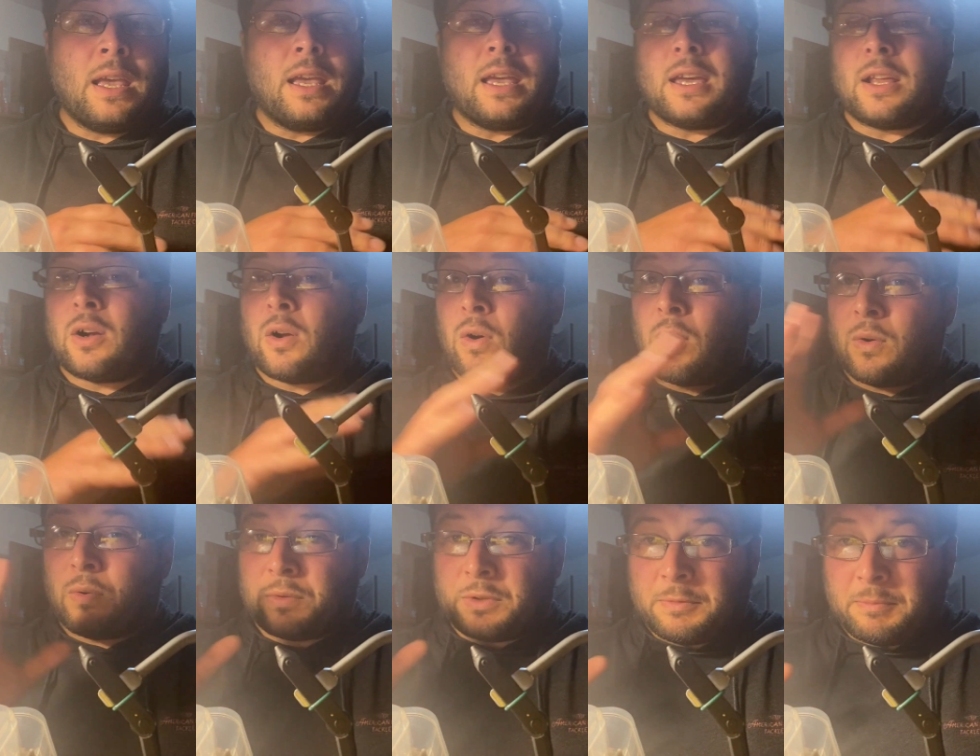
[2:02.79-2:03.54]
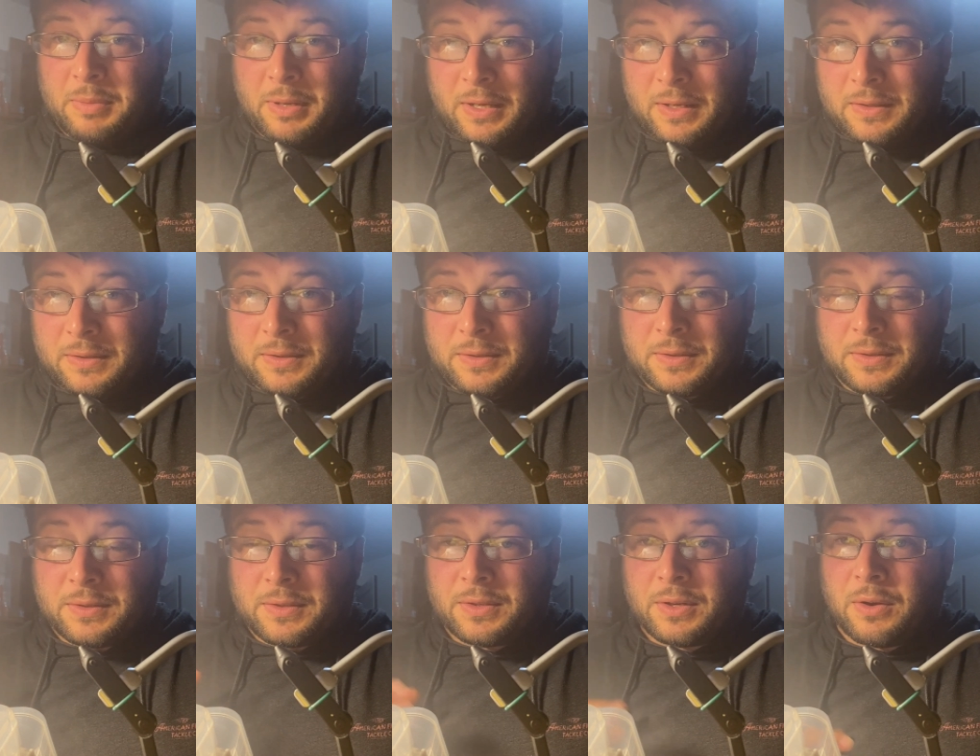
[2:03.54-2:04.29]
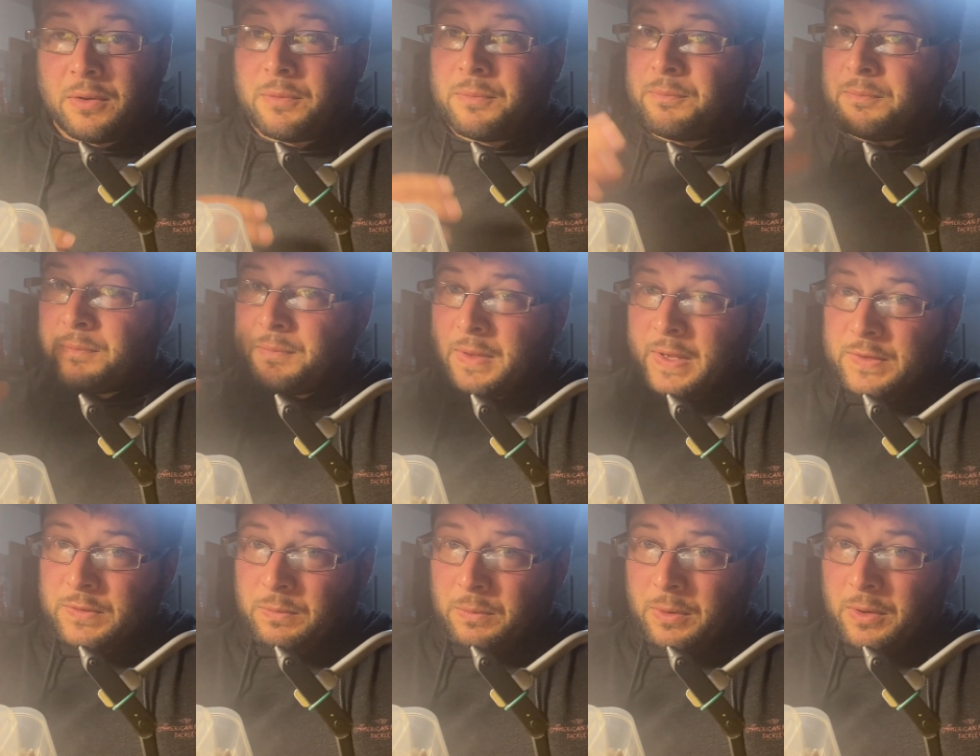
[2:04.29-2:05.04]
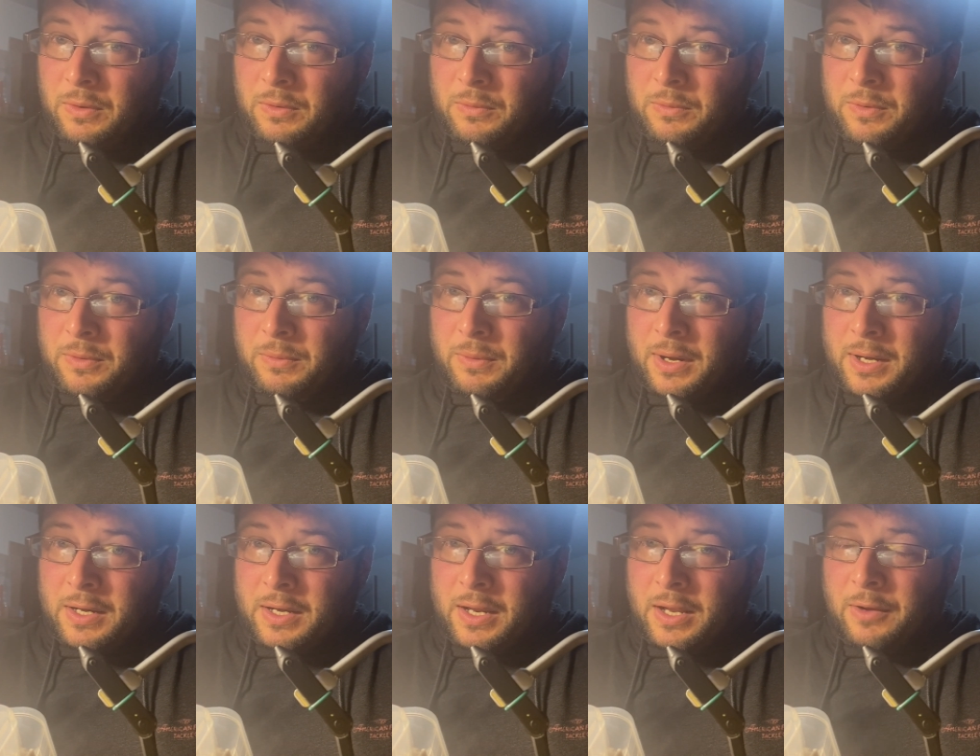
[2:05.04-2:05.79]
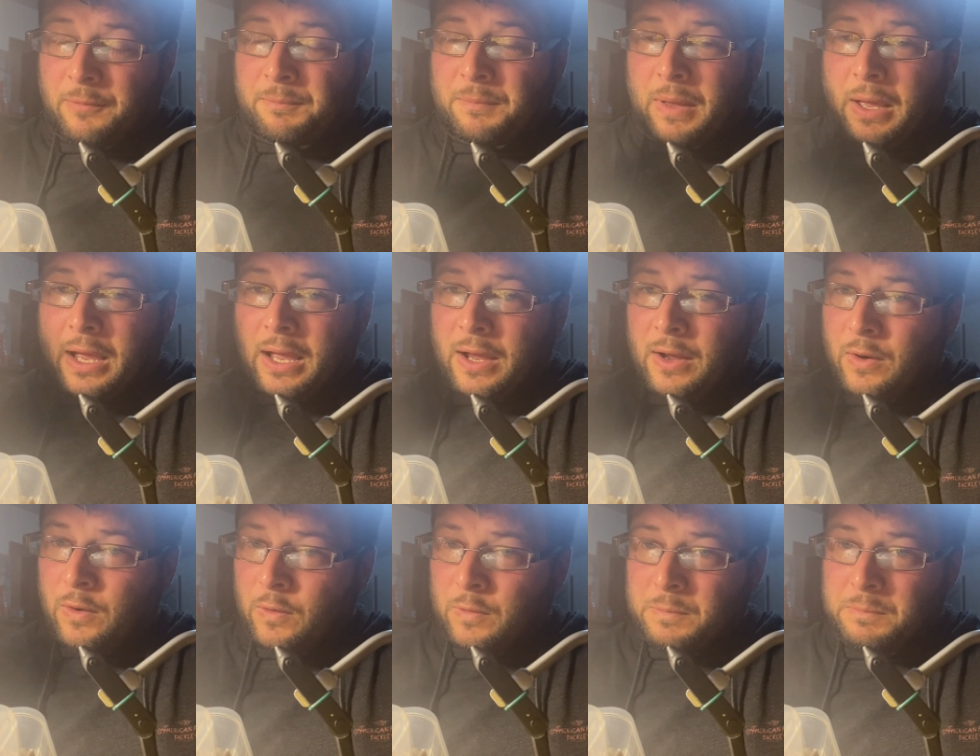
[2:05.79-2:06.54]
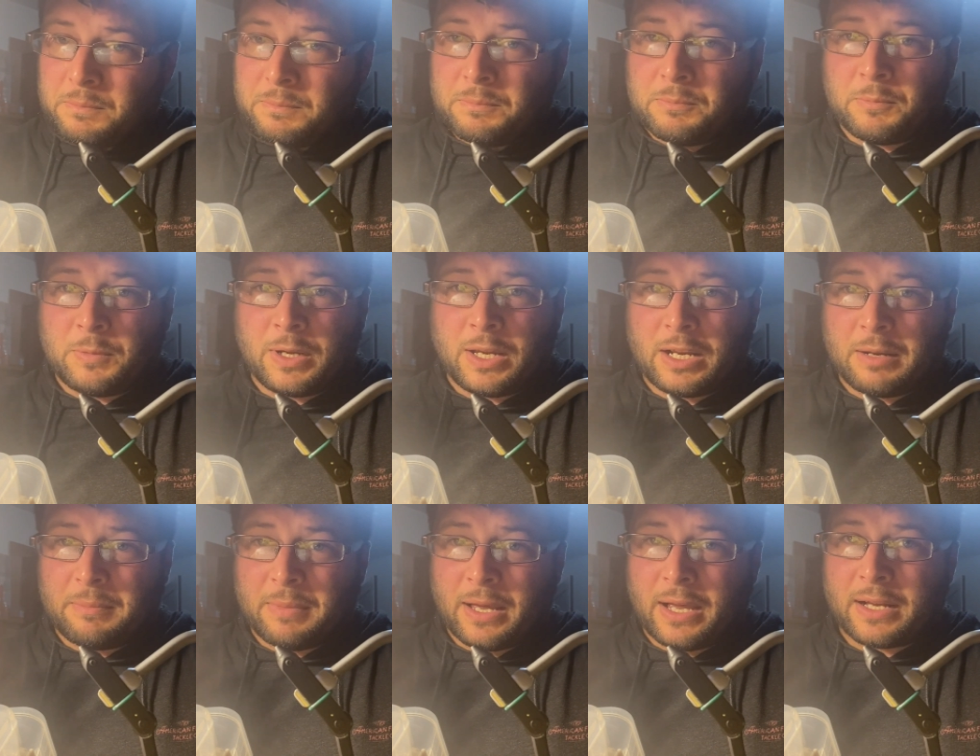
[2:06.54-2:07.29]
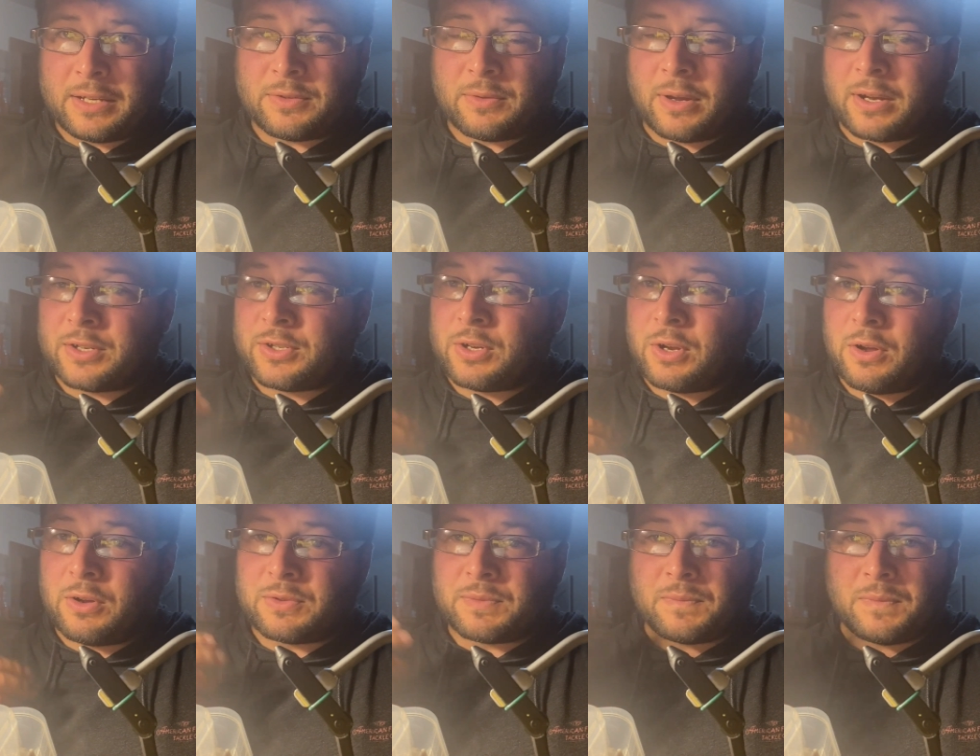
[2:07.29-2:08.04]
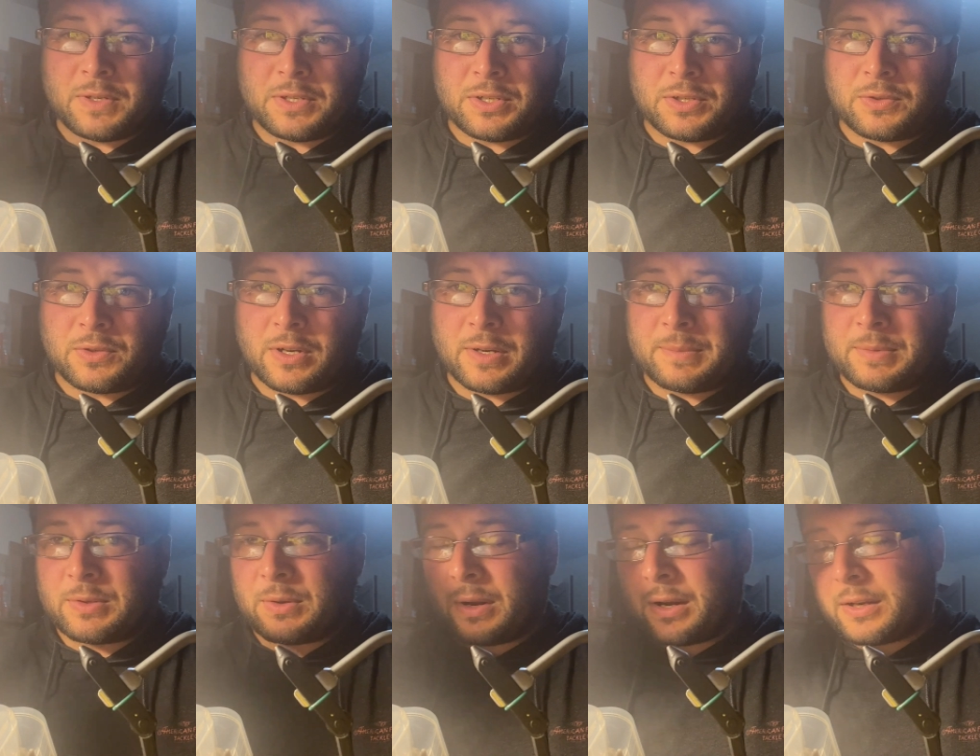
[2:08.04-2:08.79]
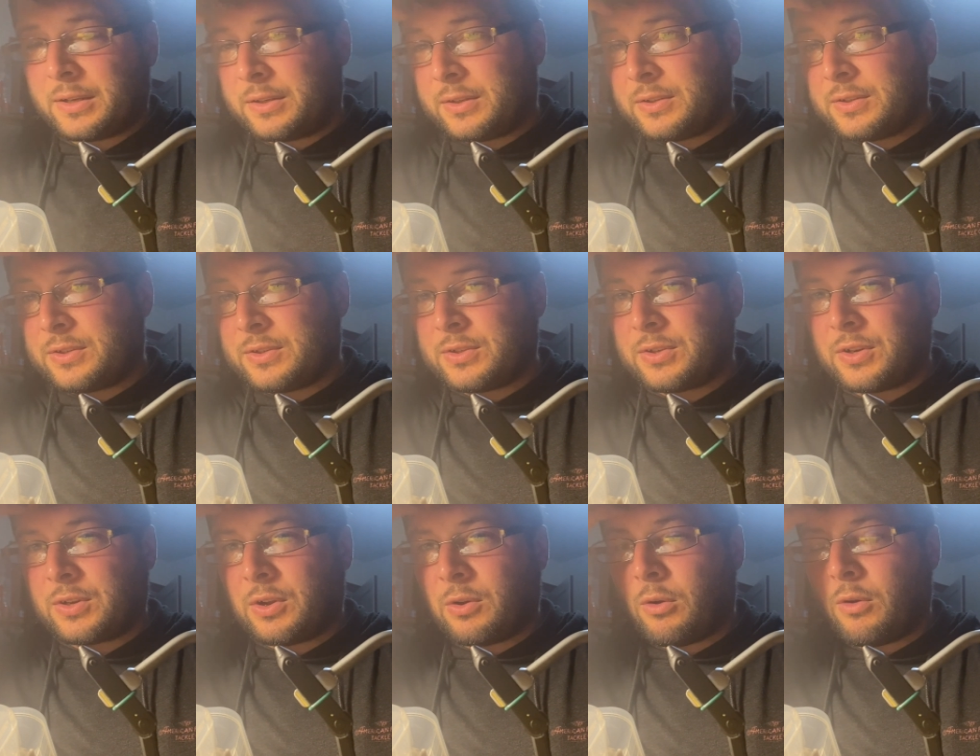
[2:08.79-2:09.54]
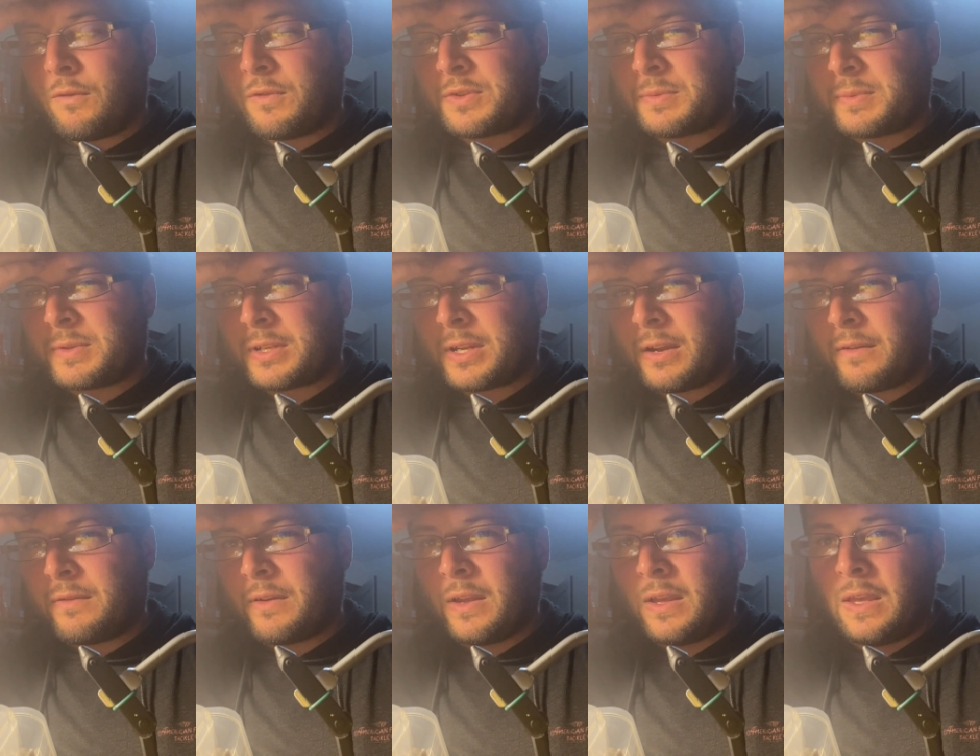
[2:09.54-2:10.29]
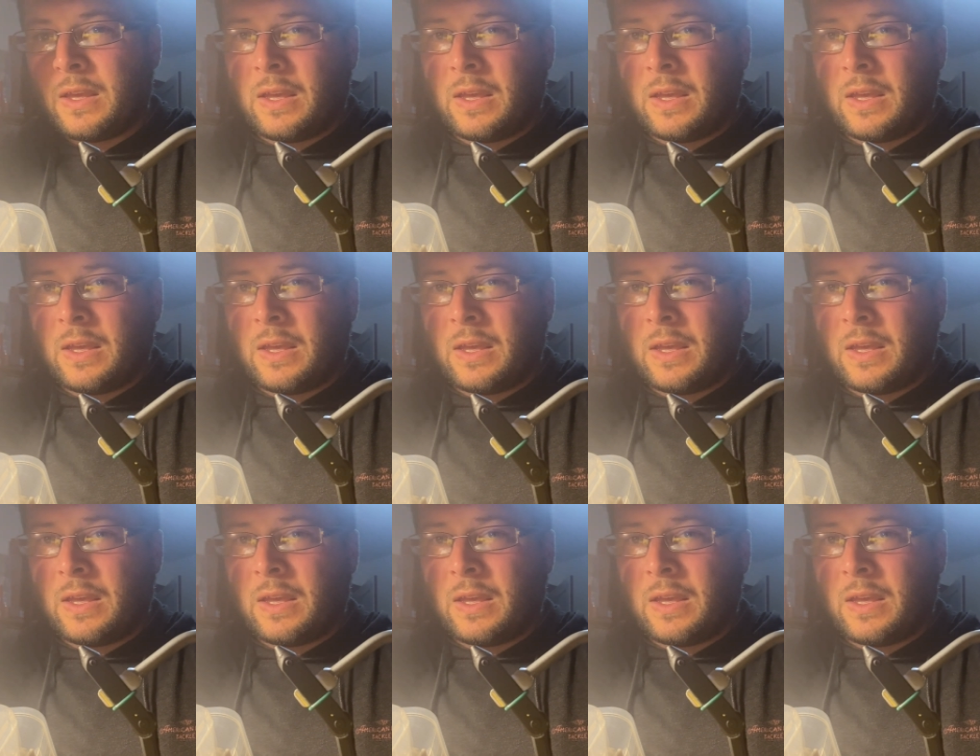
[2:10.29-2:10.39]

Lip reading: It all depends. So that's what we're going with right now. I hope we get it back so I can show you some fishing trips, so I should go over some stuff.